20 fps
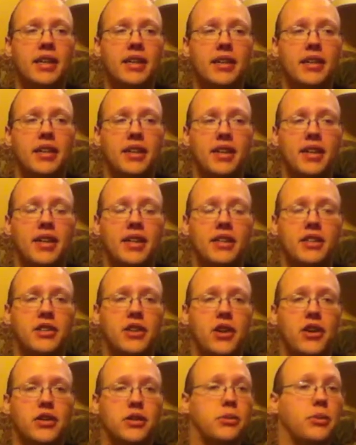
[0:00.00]
that they can
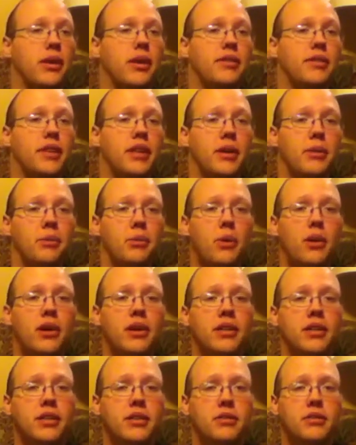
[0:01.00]
charge whatever they
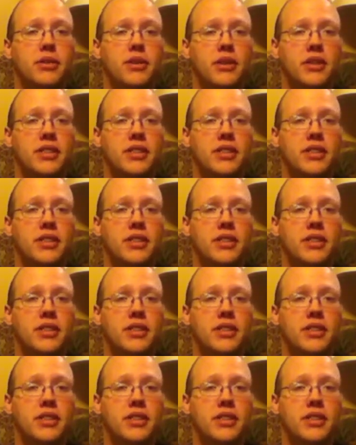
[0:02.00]
want for